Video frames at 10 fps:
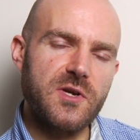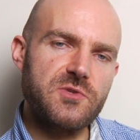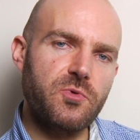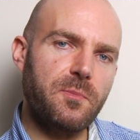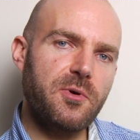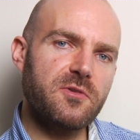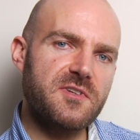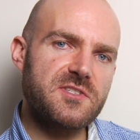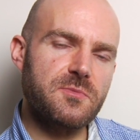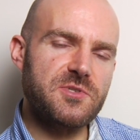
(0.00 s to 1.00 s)
which will pull
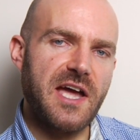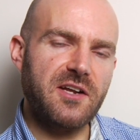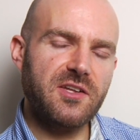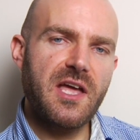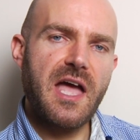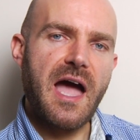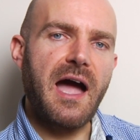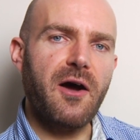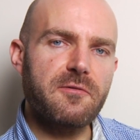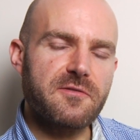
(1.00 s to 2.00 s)
the subject
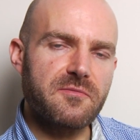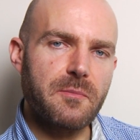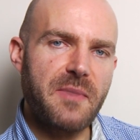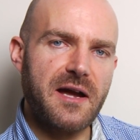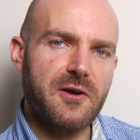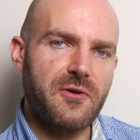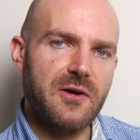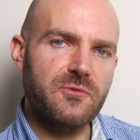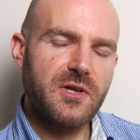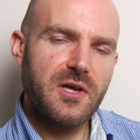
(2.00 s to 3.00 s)
out from the
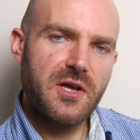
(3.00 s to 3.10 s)
background.